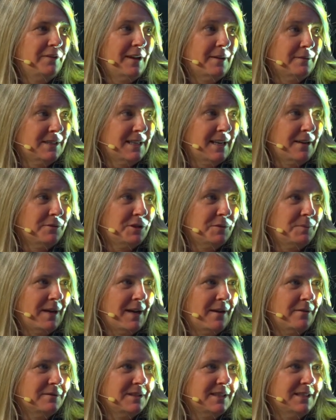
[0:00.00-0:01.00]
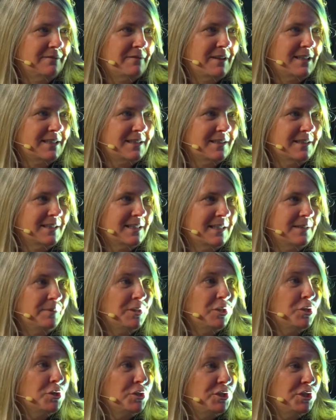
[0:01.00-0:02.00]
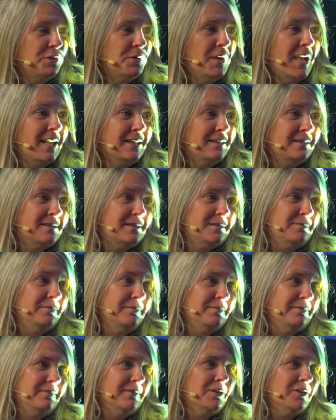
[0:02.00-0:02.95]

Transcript: found out about e-residency because you had some